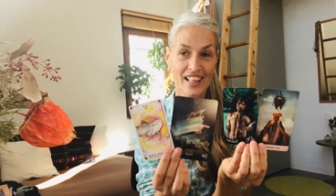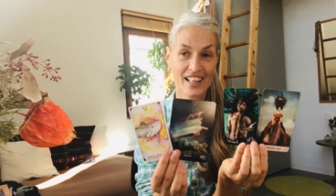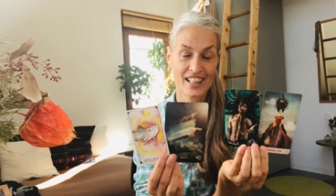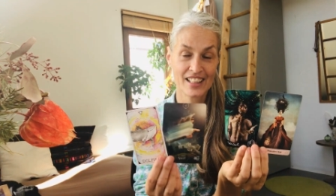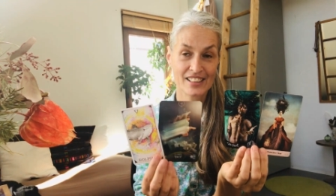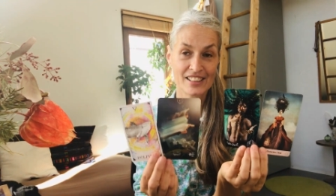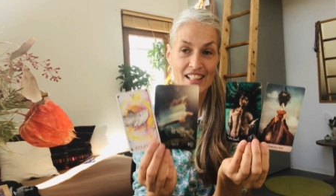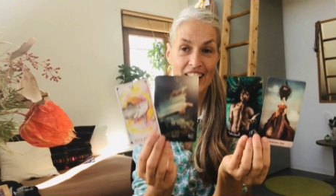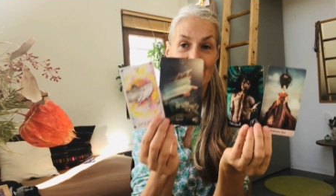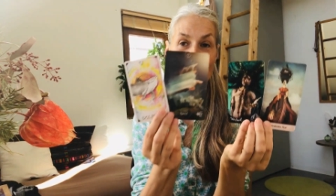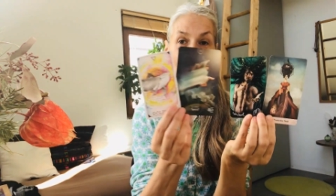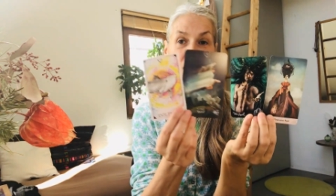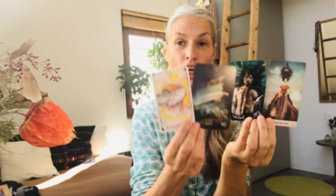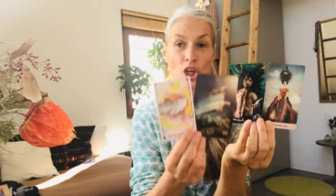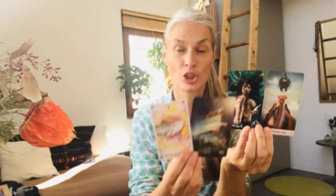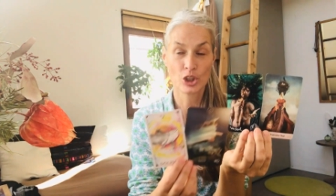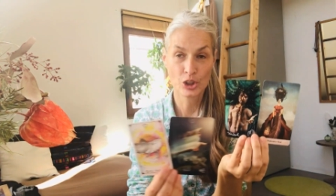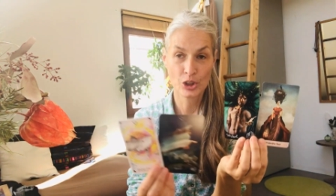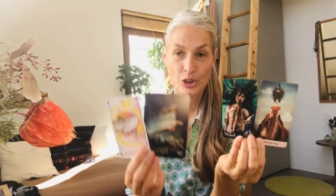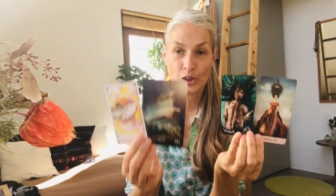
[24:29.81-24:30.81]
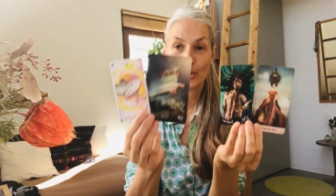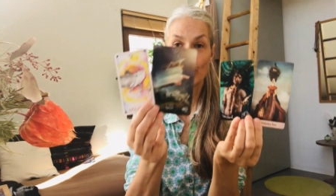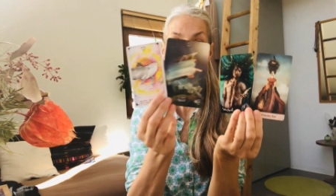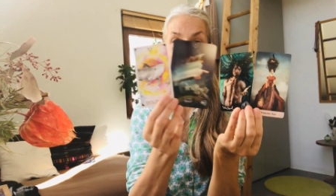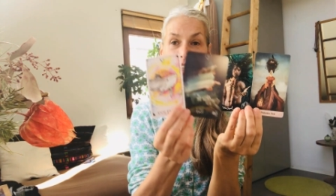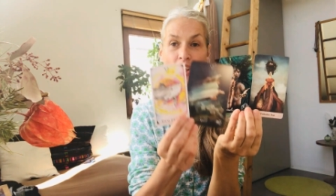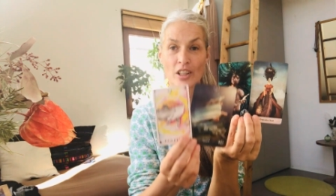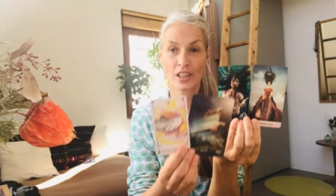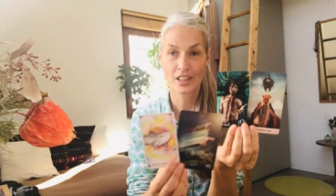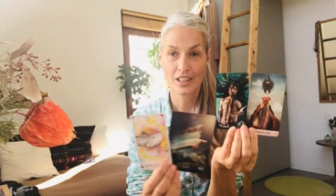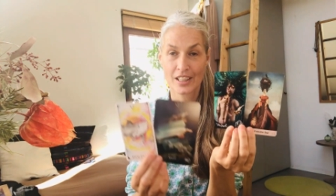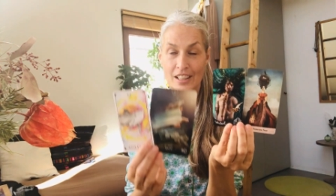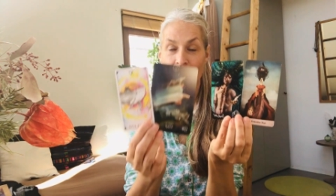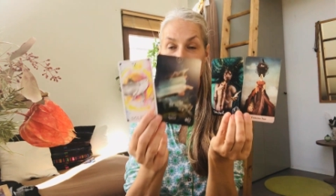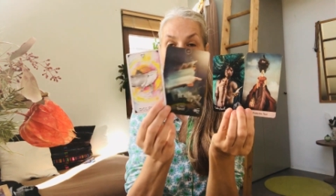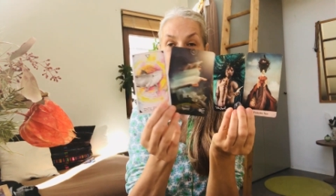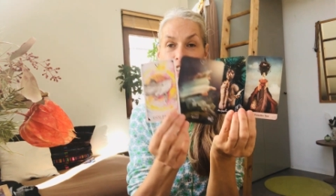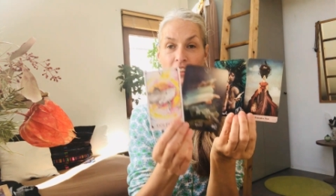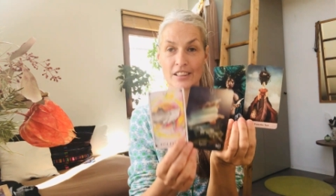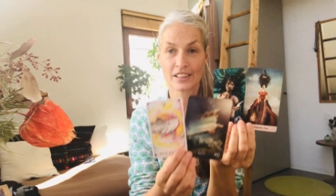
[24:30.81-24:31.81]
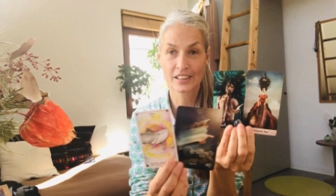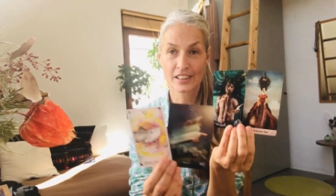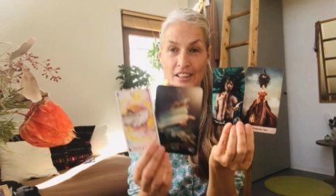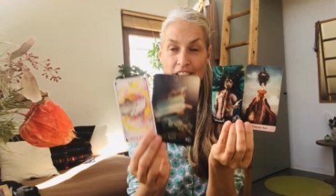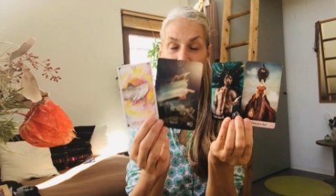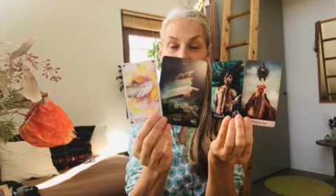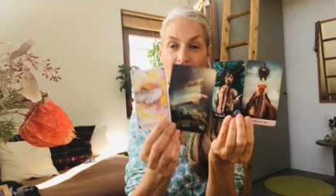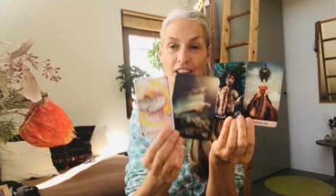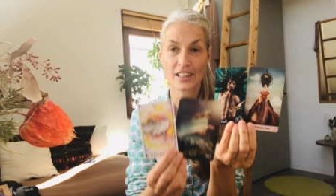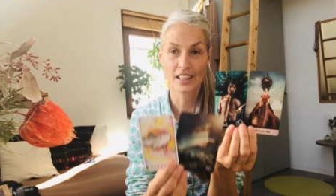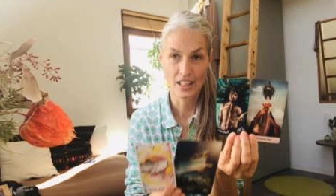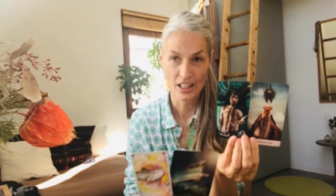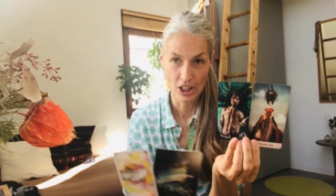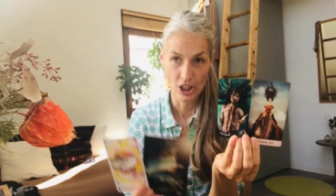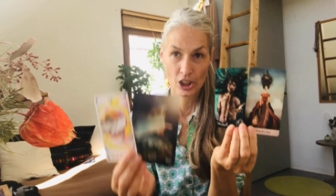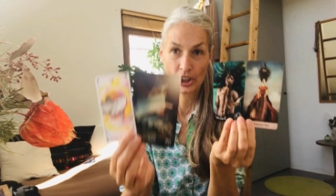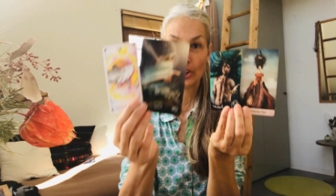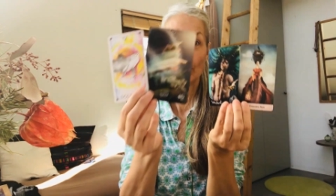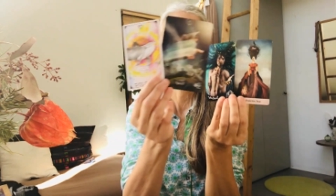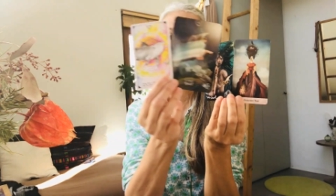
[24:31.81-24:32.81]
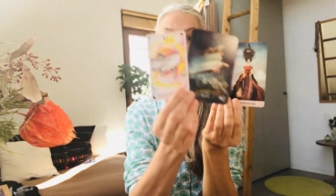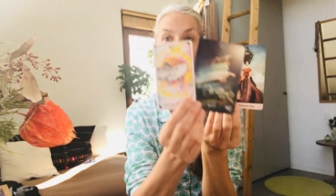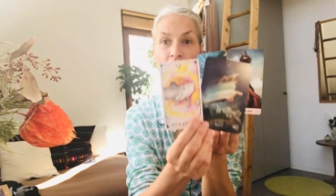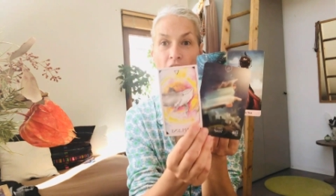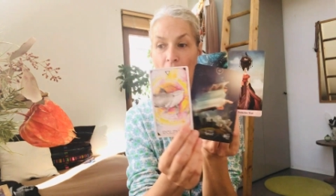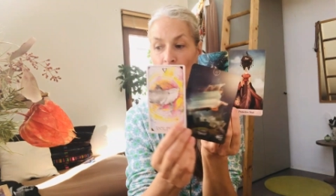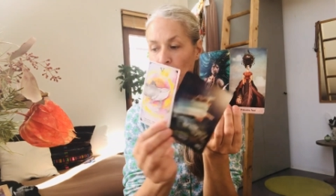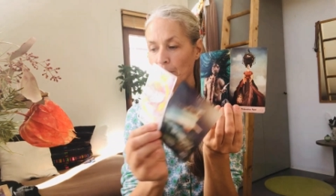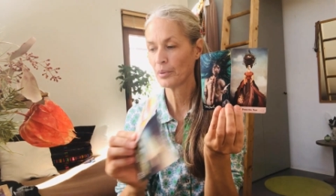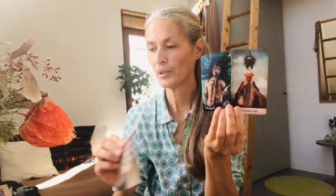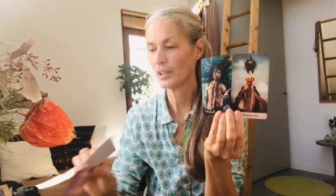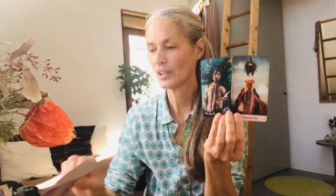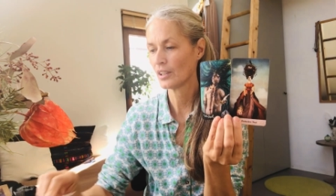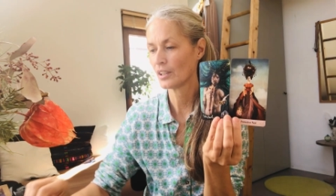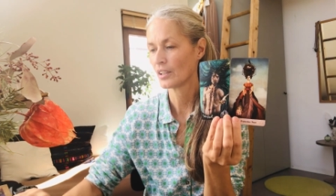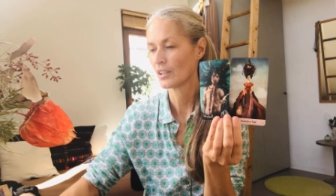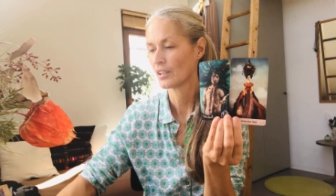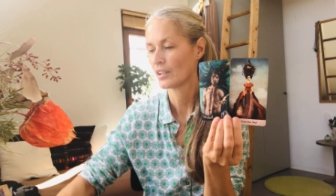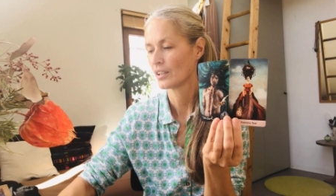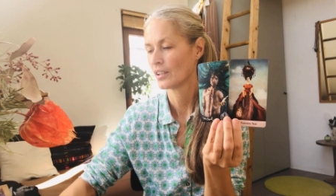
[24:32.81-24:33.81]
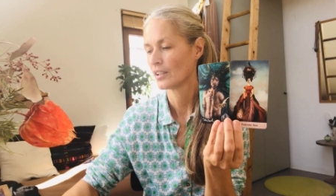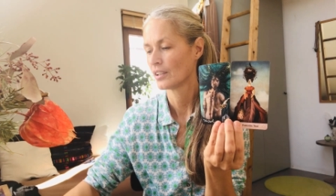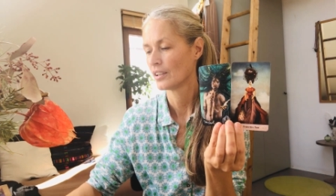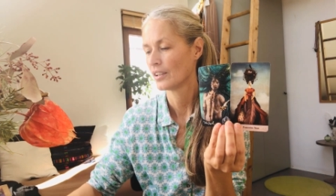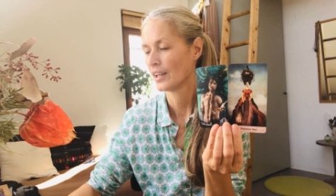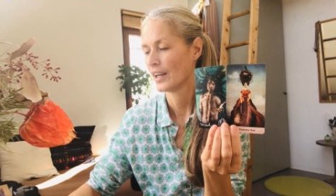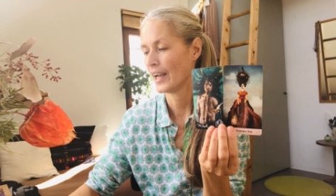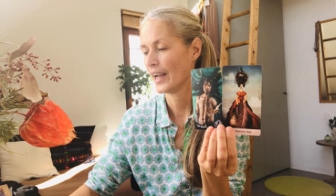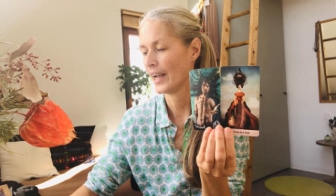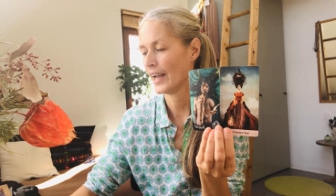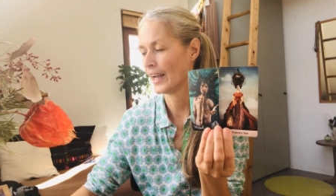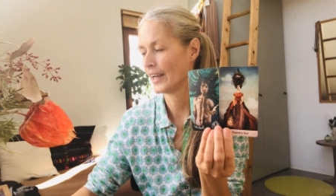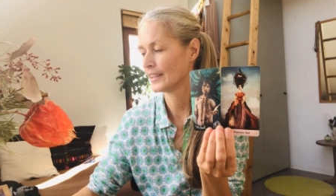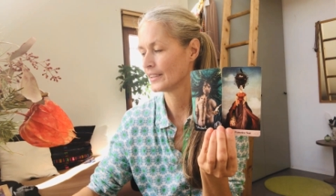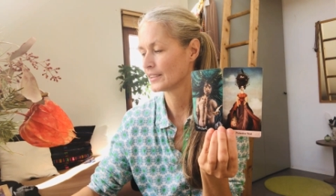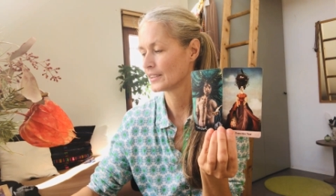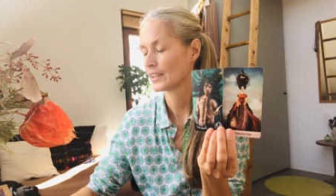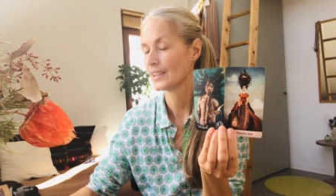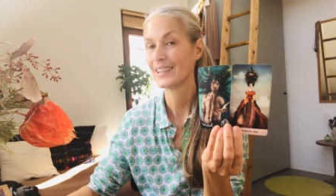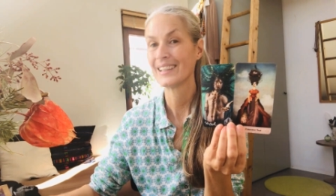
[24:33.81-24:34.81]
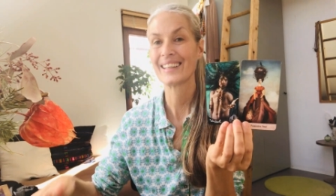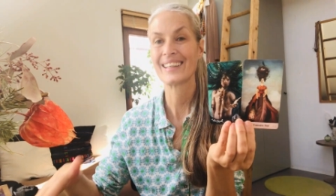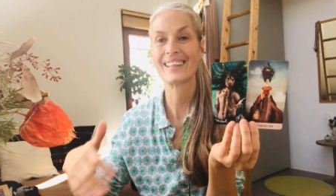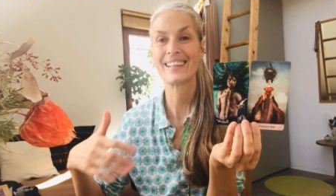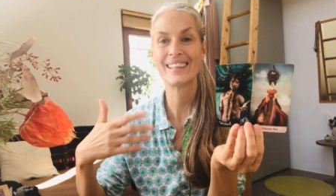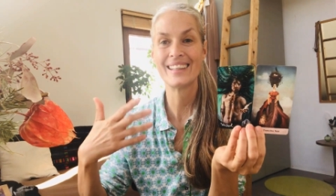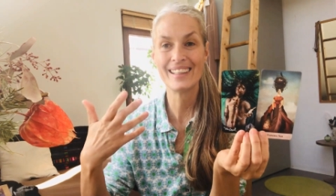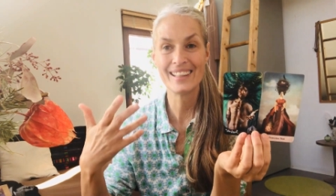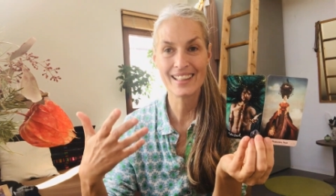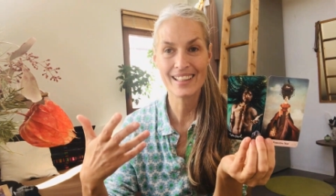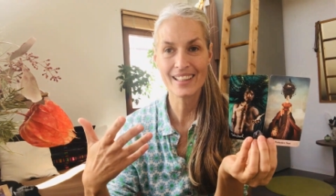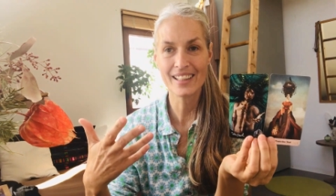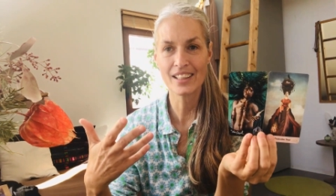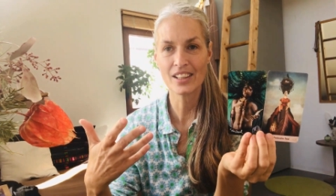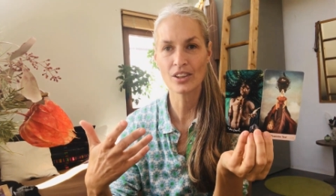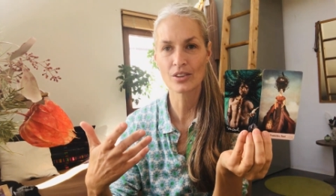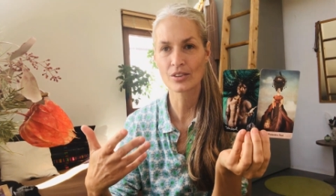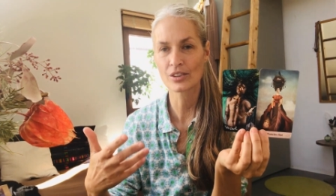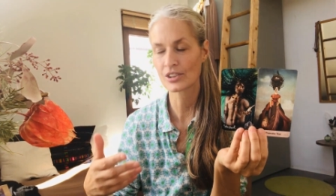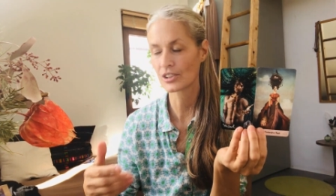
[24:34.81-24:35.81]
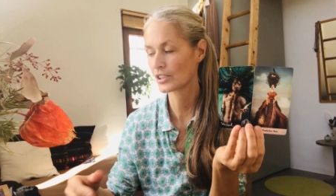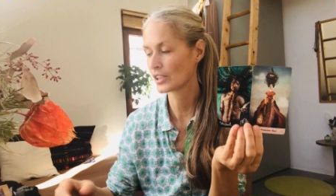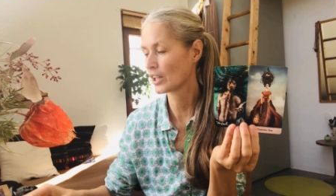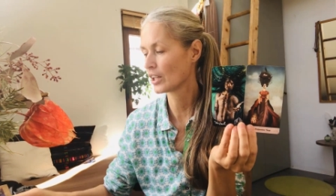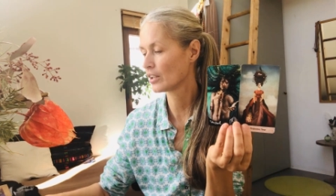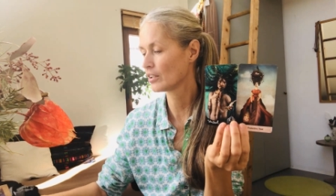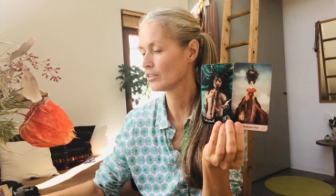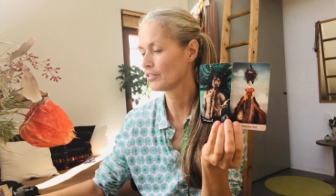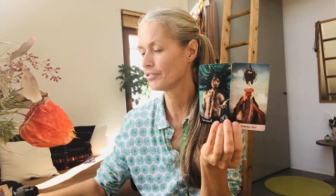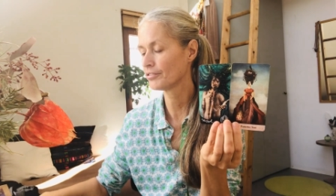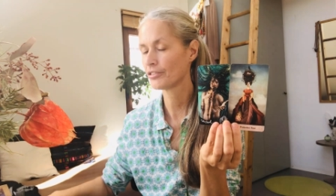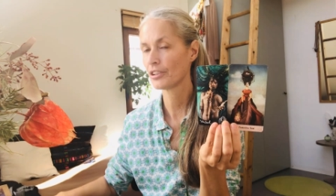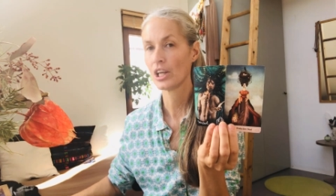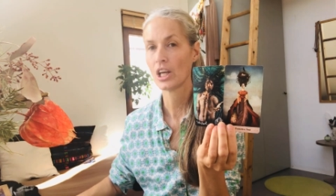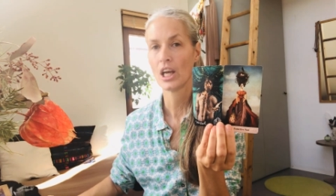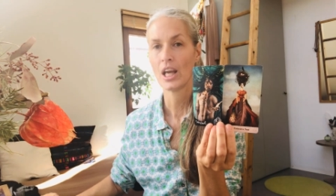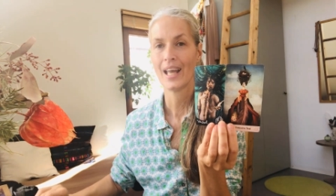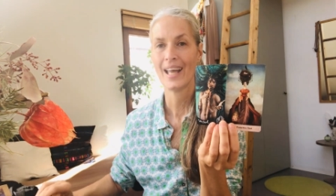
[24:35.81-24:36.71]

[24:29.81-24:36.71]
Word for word: He's like, you are literally jumping and healing yourself.